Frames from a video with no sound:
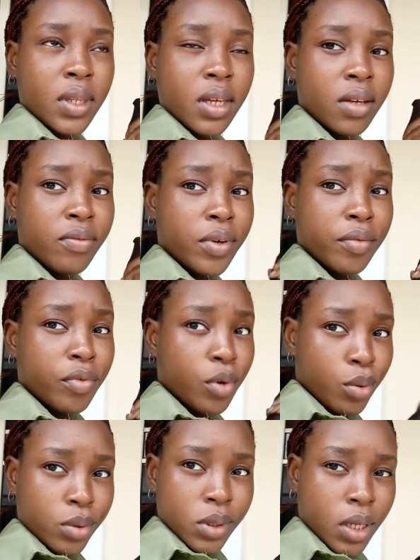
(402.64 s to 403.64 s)
if rain
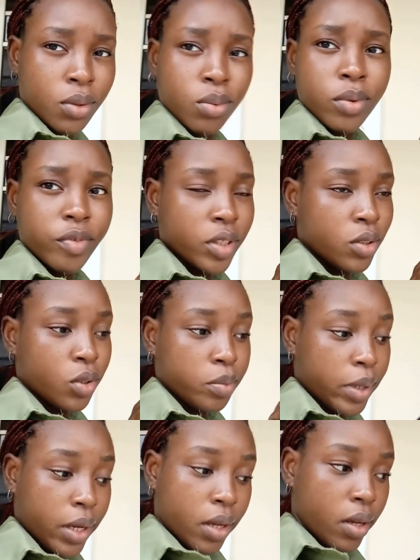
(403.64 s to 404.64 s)
falls, I don't want rain to touch
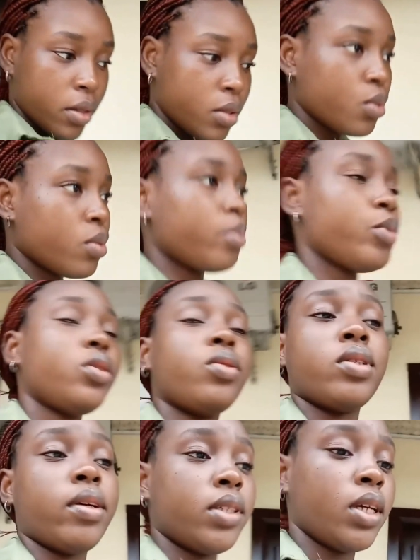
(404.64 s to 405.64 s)
my hair, so I'm just going
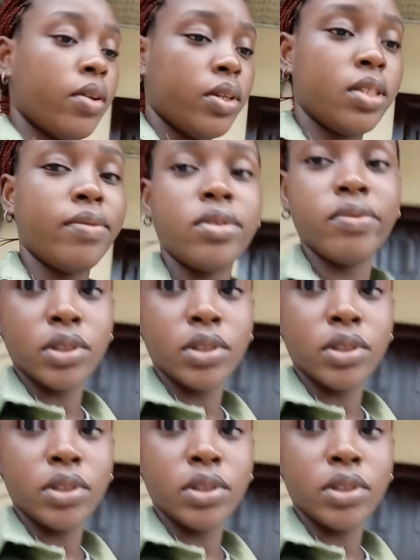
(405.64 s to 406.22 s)
to have to carry it, even if